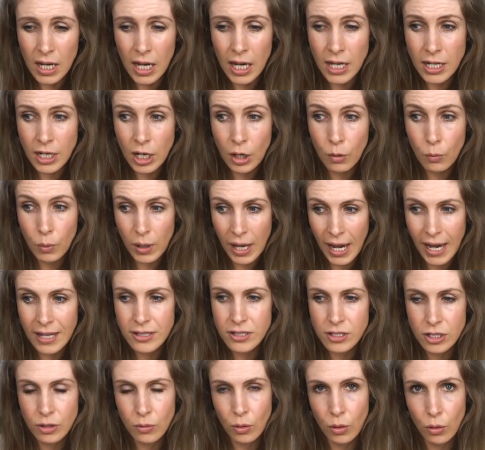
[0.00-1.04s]
and we had
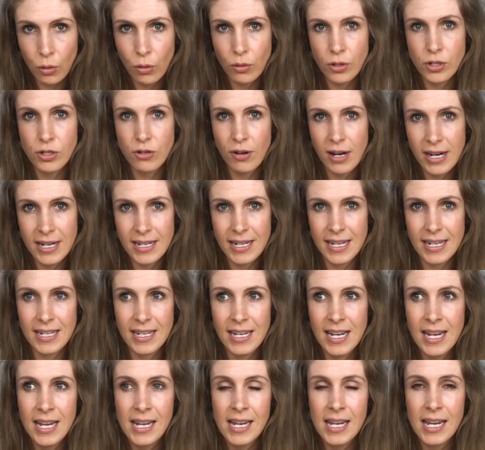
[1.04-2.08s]
to do all the
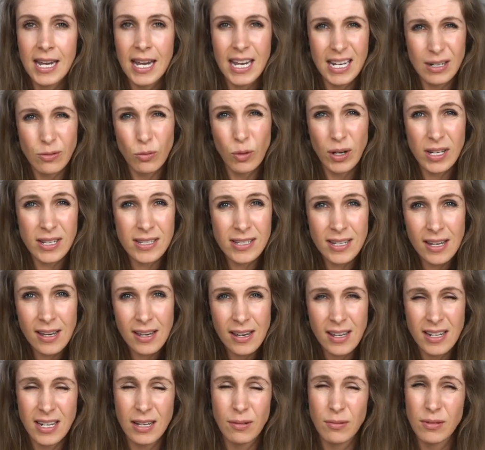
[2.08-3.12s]
training in winter,
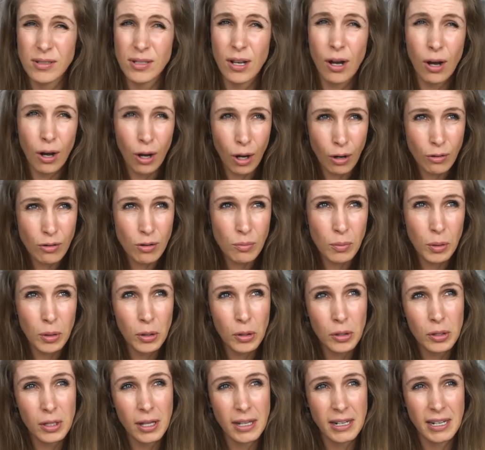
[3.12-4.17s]
and it was
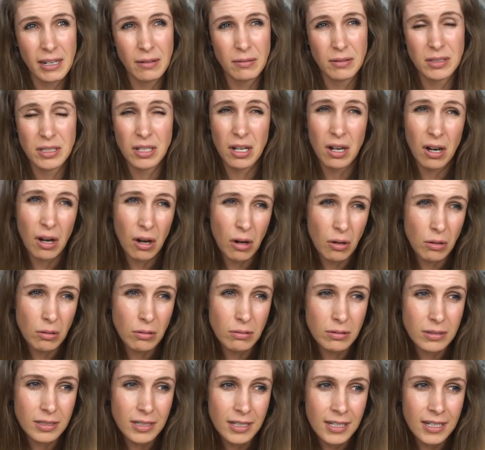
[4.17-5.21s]
horrible and it was
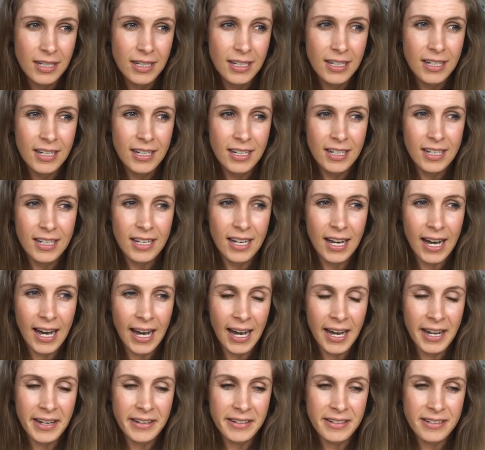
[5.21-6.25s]
cold
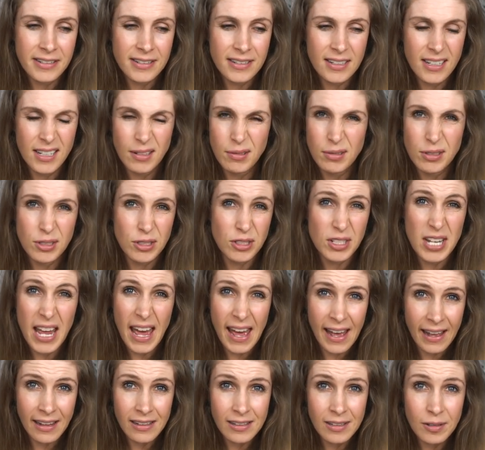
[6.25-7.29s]
and it was just
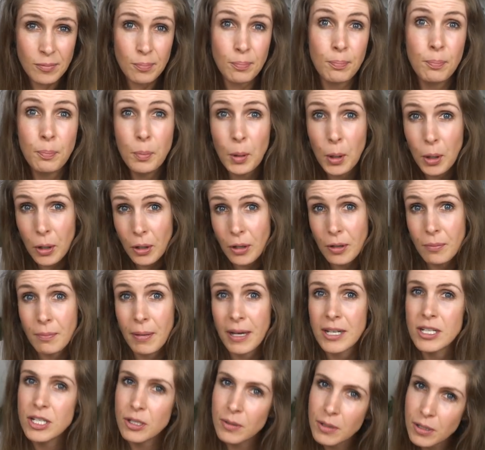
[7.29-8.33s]
hell. But
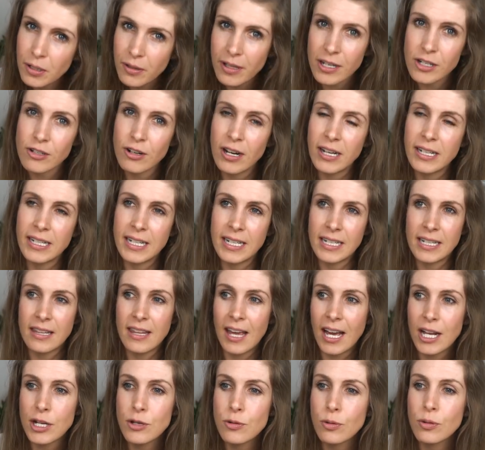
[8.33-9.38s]
by doing all that training,
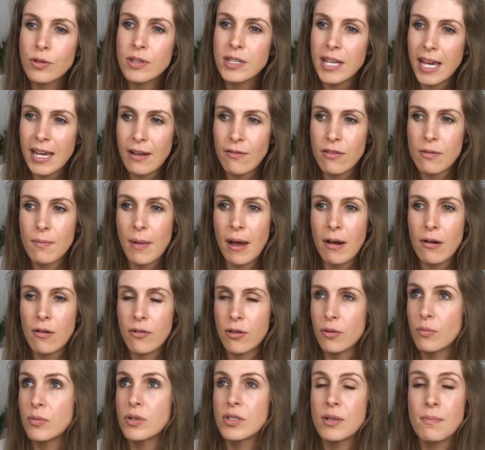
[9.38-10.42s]
the actual day of the
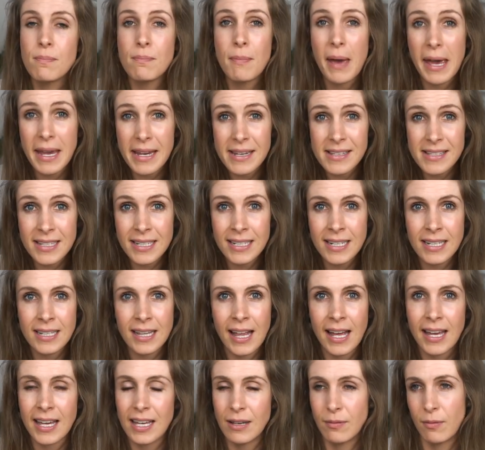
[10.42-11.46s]
marathon was amazing, and
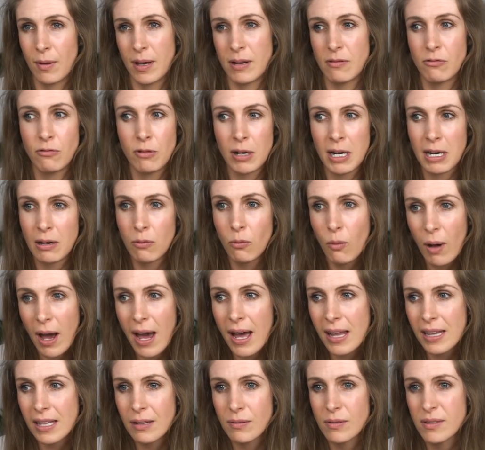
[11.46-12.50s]
like, it went really
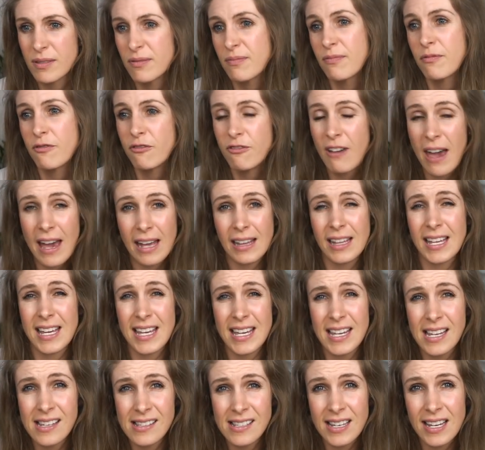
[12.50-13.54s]
well. It was fairly
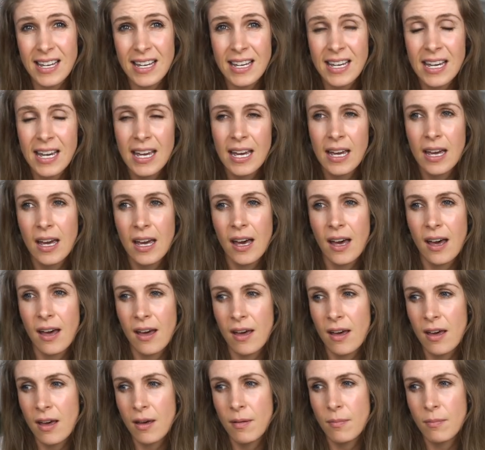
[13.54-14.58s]
easy.
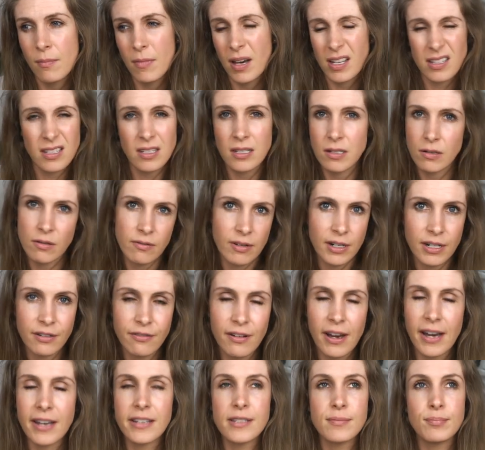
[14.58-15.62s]
I didn't do it very
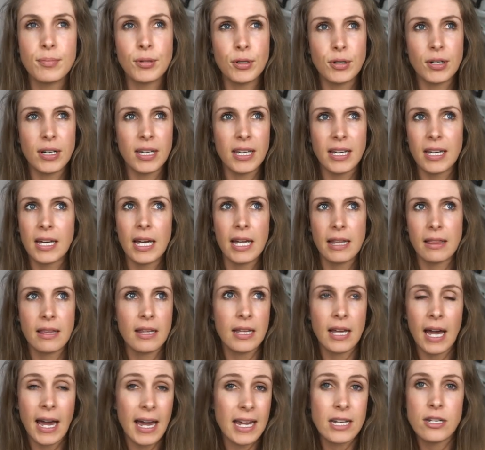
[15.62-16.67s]
fast, but
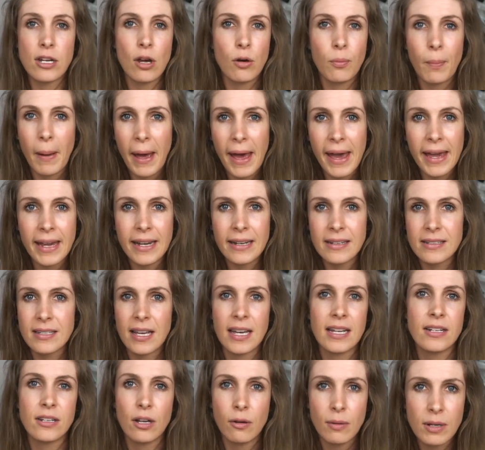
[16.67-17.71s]
I had no pains,
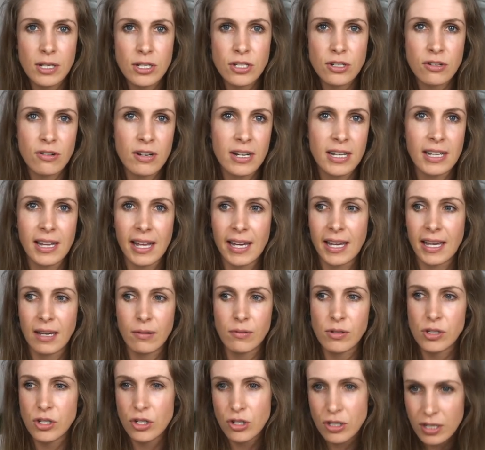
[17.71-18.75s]
I had no injury. Like, it
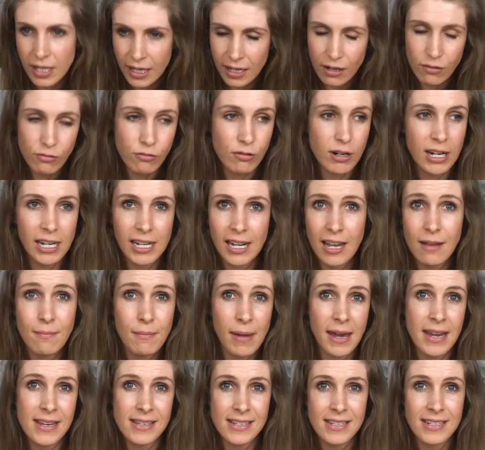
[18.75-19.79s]
was just like a really
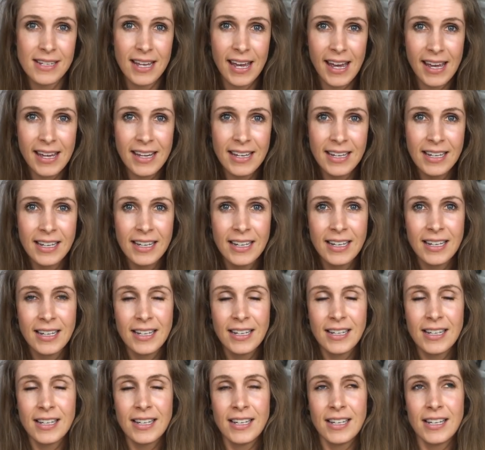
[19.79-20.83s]
amazing day.
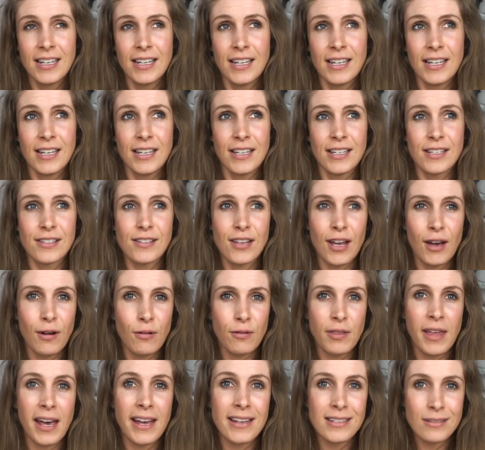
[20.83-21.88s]

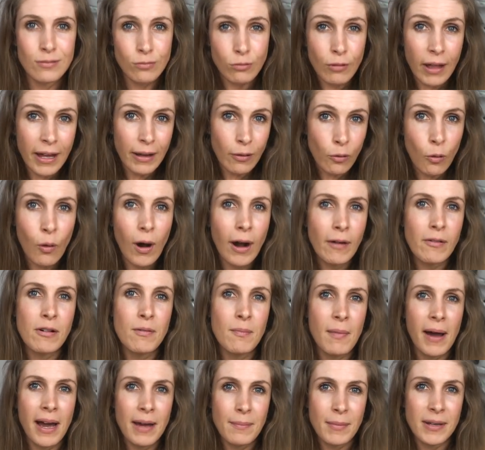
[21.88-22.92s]
So that's like what I
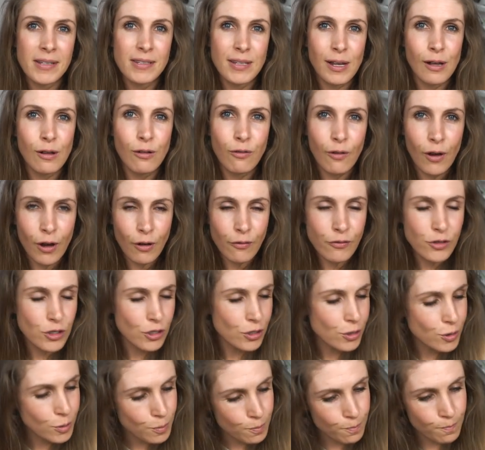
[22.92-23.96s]
remind myself of.
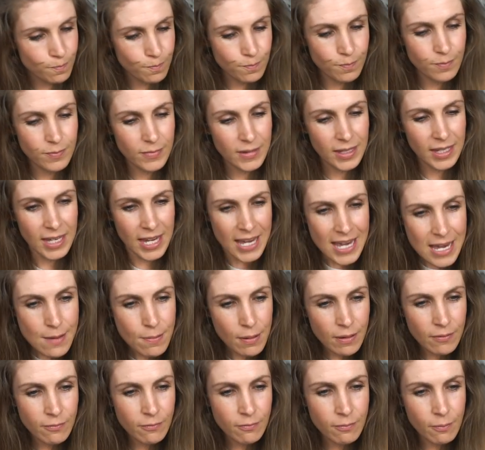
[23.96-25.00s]
Just
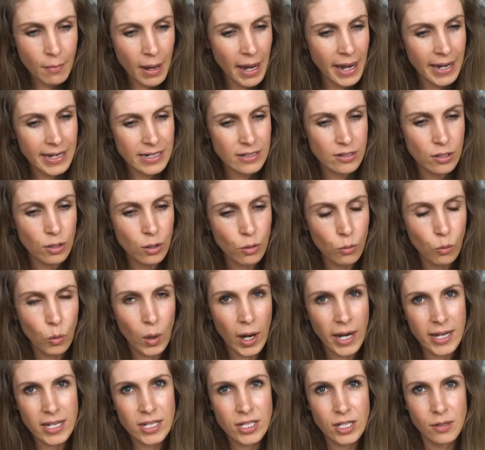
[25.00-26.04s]
keep in mind
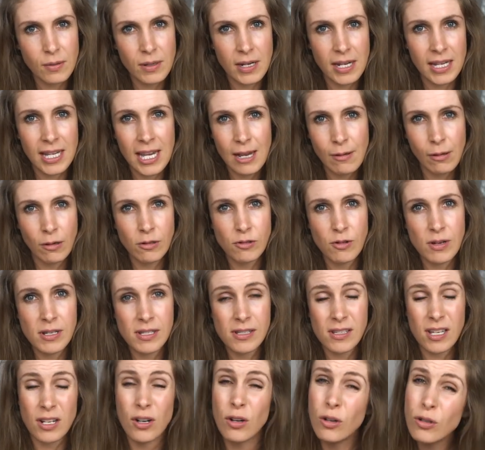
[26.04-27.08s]
why you're doing it, keep those
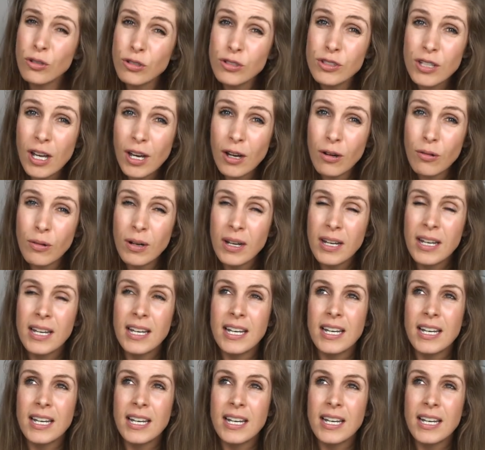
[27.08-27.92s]
reasons. And also